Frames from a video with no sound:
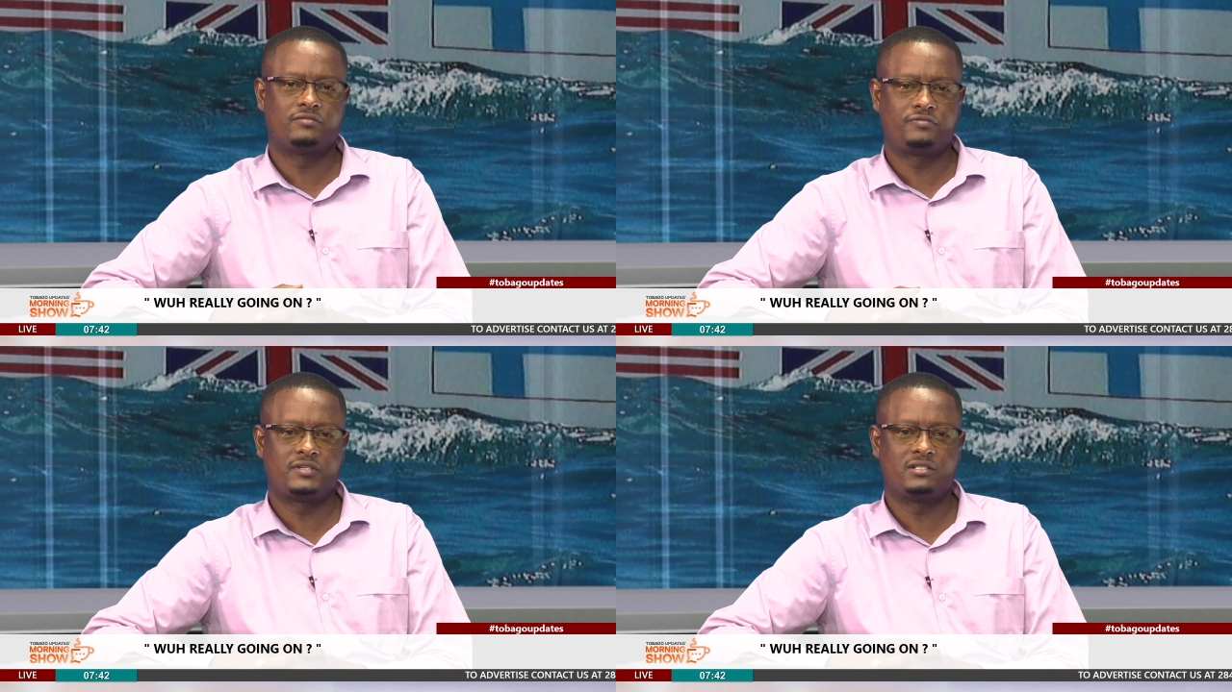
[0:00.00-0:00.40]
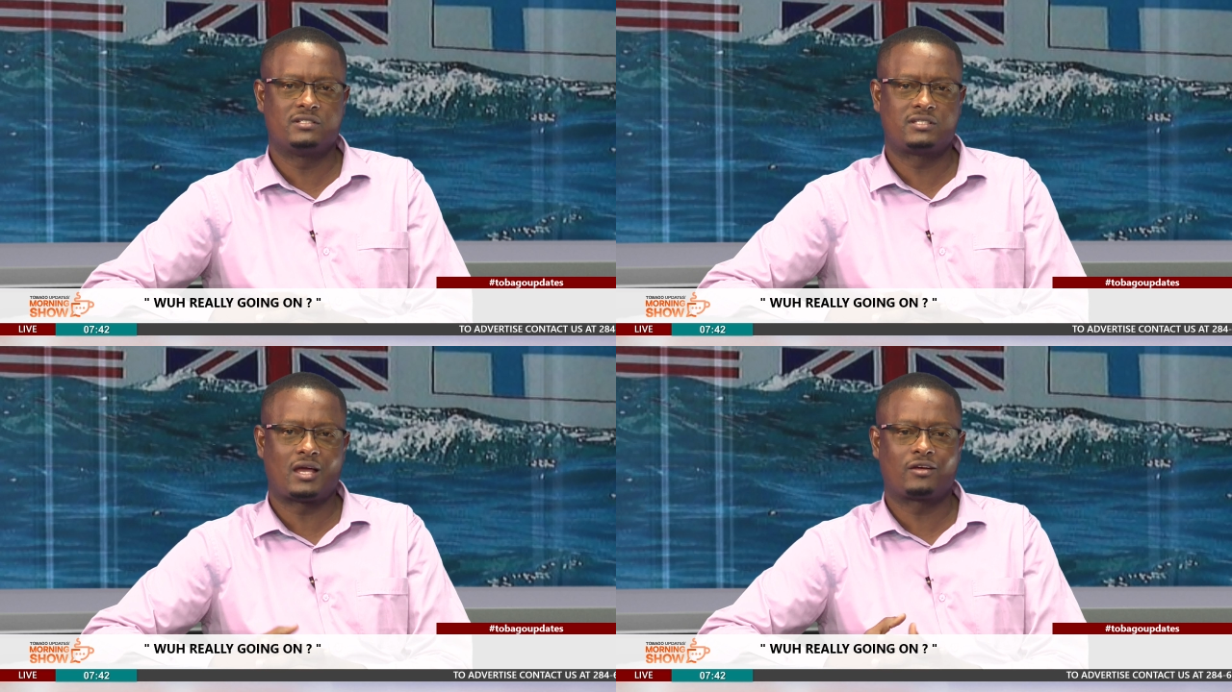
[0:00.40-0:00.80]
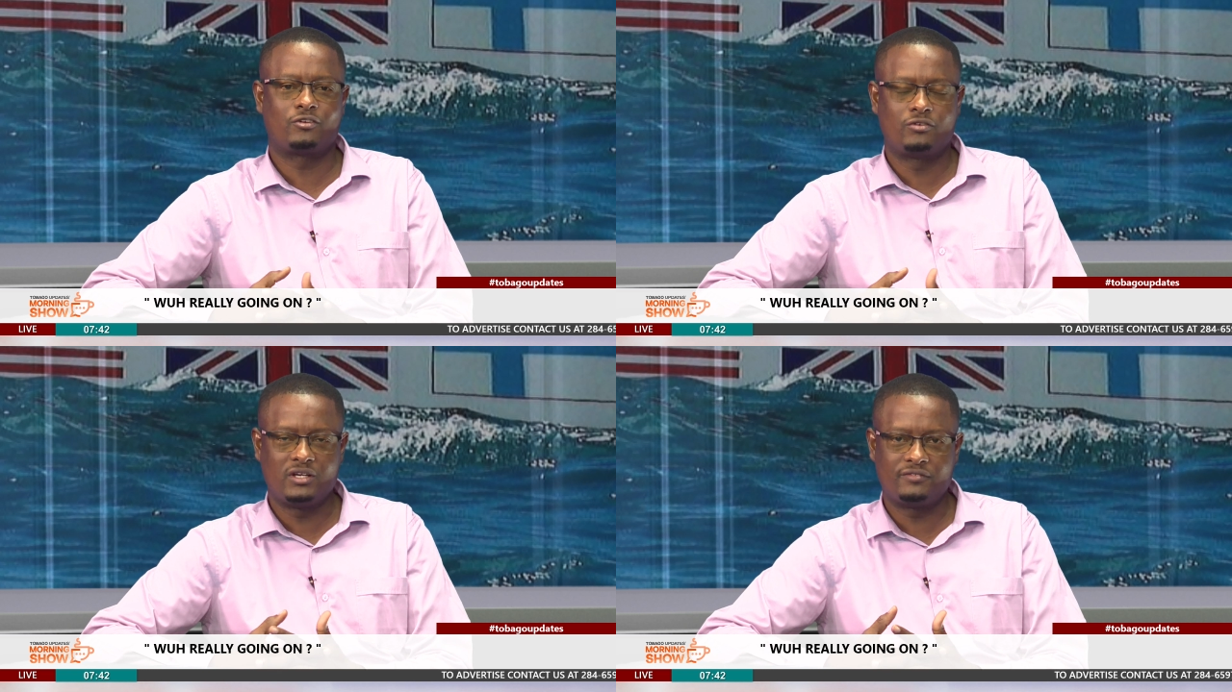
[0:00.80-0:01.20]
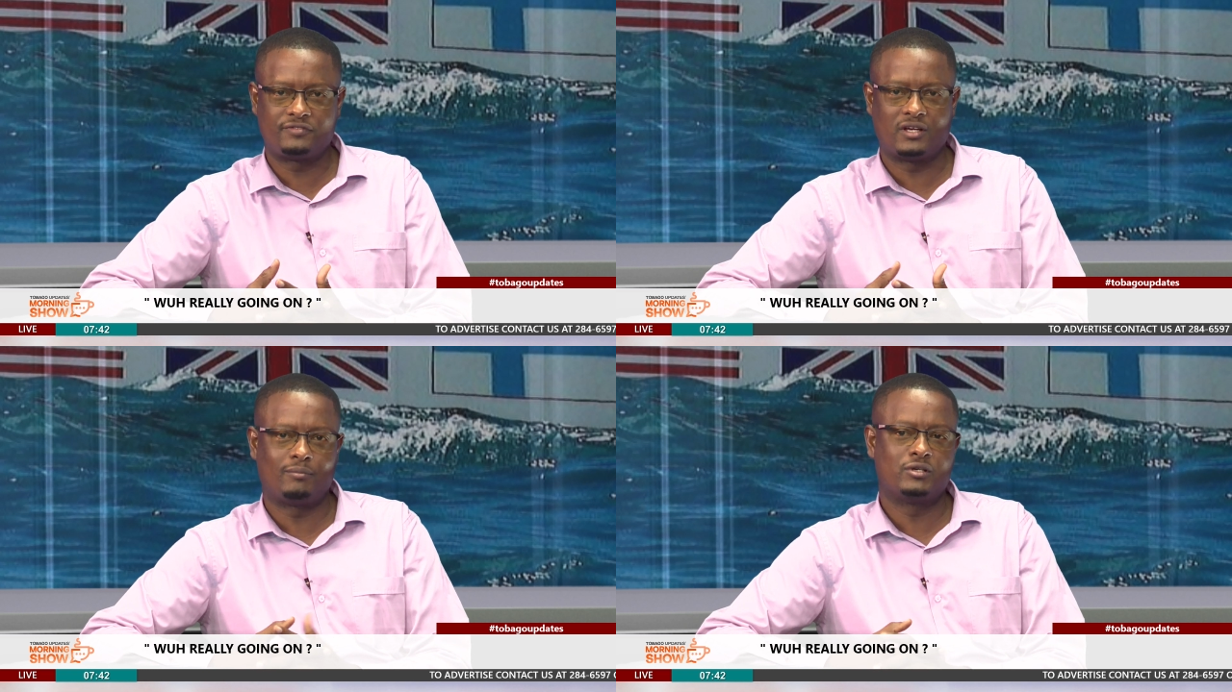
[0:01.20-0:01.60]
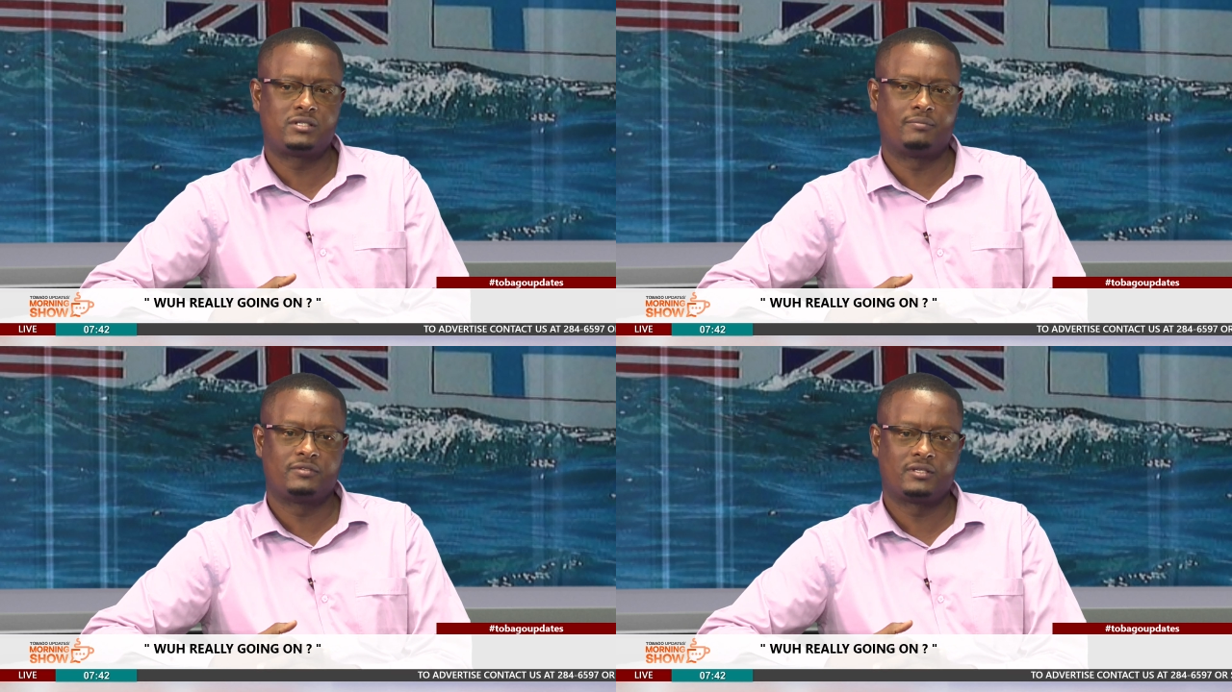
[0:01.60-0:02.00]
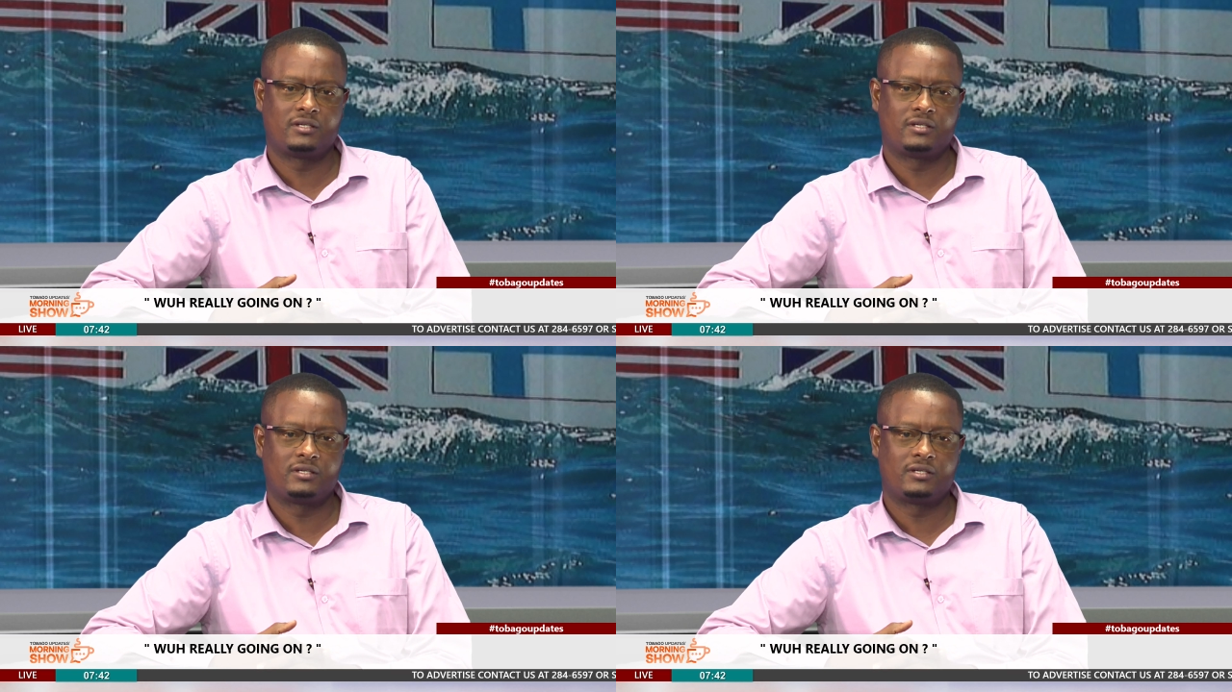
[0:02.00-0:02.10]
feels aggrieved about something,